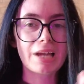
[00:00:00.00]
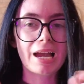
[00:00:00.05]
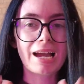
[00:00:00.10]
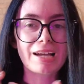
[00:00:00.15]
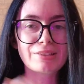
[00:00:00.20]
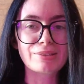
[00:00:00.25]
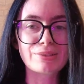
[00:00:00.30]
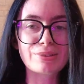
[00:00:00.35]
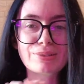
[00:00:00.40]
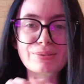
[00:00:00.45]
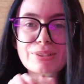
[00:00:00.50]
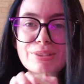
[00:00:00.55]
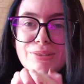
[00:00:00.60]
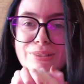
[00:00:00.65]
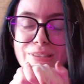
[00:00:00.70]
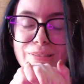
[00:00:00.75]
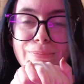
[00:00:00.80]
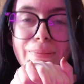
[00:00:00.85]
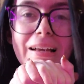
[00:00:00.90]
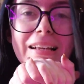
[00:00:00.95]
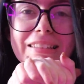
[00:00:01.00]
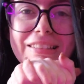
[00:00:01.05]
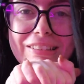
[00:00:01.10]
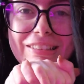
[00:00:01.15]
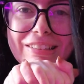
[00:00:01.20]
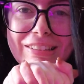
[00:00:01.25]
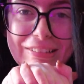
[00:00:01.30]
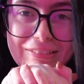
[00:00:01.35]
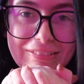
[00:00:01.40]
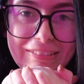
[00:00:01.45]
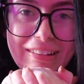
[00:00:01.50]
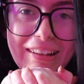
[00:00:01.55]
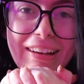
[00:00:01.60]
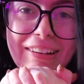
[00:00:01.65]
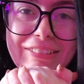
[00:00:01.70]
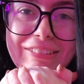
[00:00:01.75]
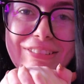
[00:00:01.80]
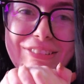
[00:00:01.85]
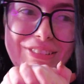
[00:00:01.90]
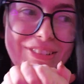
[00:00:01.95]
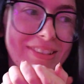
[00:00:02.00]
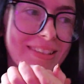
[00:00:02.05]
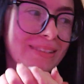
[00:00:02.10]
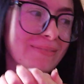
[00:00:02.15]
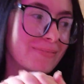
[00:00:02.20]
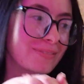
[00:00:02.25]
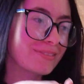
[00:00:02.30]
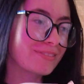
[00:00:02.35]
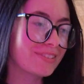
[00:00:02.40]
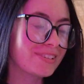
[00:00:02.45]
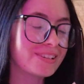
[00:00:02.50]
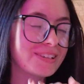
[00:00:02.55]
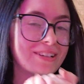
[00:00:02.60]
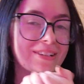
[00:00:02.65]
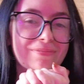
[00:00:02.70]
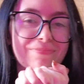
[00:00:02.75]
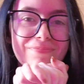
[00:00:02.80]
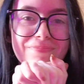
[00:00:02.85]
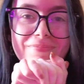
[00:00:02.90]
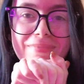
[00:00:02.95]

I don't know which way is best because I've never done it before.